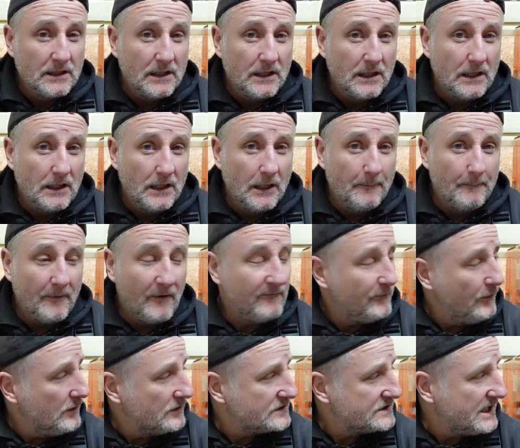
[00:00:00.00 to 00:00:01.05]
I
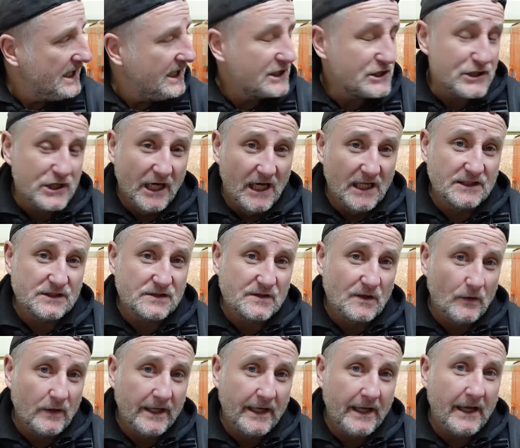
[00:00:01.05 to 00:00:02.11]
thought I'll take a chance
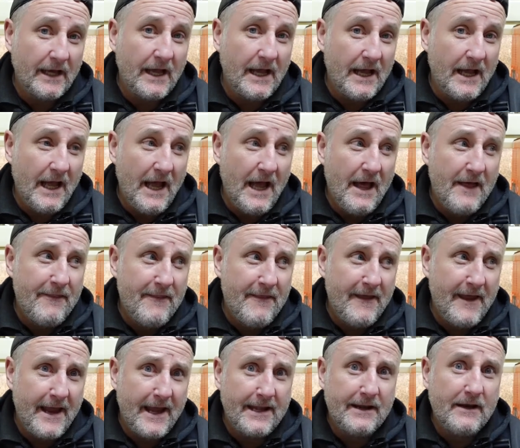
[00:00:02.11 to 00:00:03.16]
on it. And
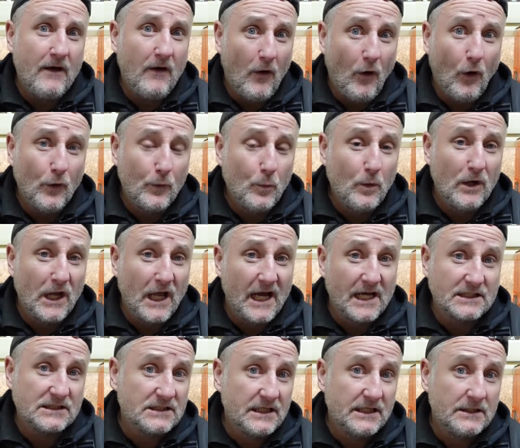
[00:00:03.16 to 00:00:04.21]
then I will
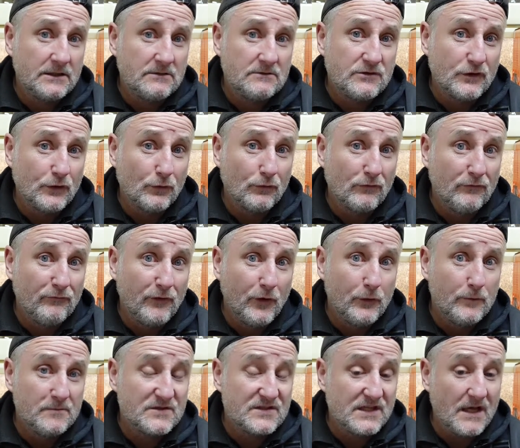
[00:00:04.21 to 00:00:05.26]
actually do a review
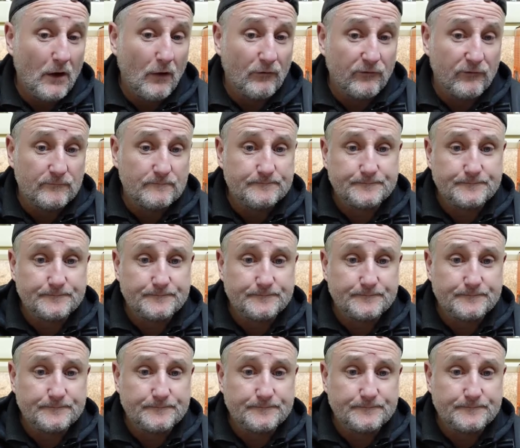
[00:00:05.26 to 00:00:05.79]
myself.